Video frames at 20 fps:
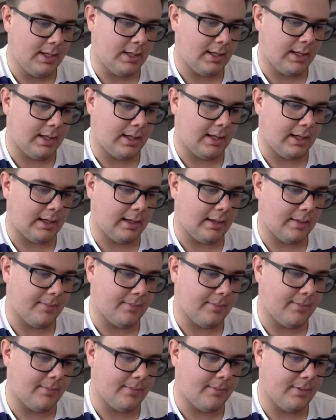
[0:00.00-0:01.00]
And
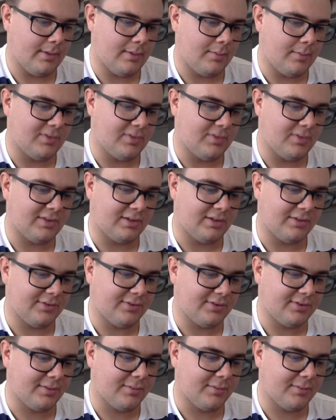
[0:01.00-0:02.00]
then we said, if for
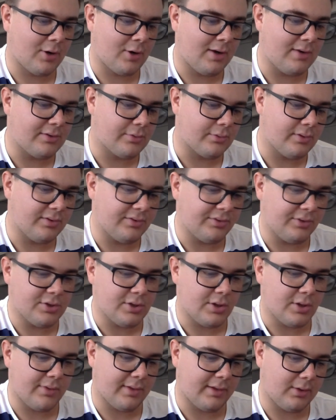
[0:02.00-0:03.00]
some crazy reason you don't
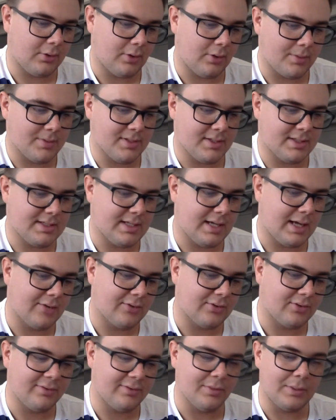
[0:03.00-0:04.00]
think you're up to the task
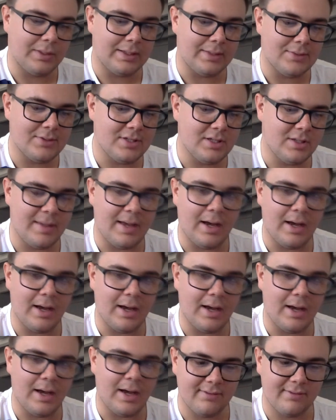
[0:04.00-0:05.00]
and feel guilty about
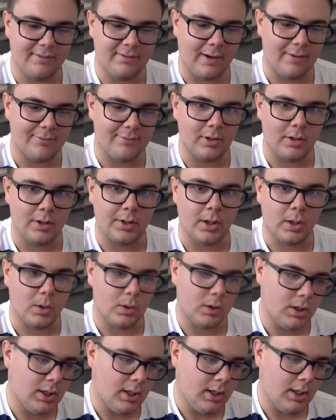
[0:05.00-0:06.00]
holding onto that $5
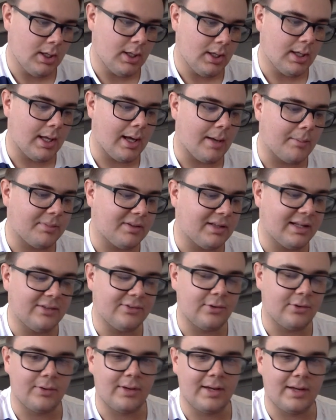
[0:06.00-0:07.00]
note,
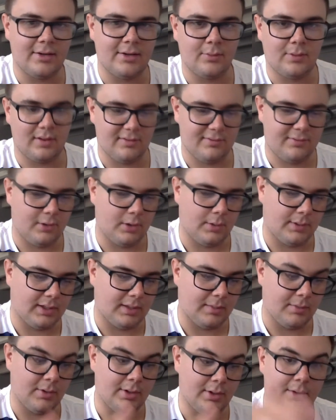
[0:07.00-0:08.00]
please donate it to one of the following
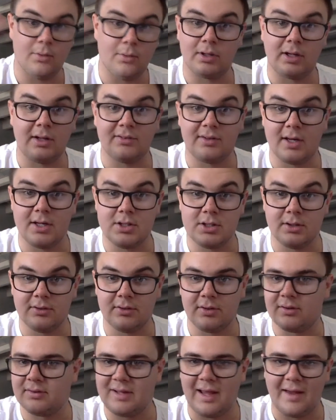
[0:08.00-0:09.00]
community organisations. And
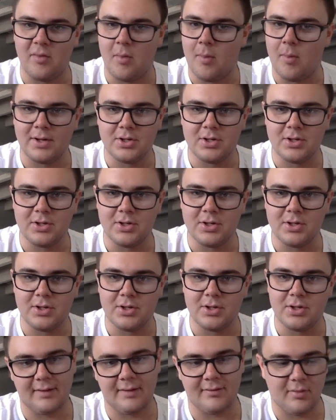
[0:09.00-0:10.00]
just gave them a bunch of
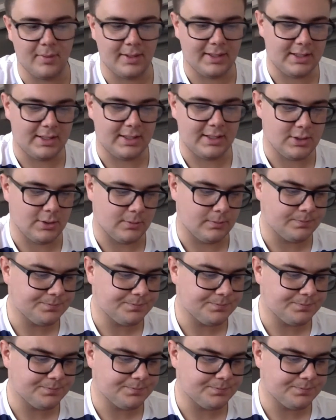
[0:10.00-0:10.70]
charities I could give the money to.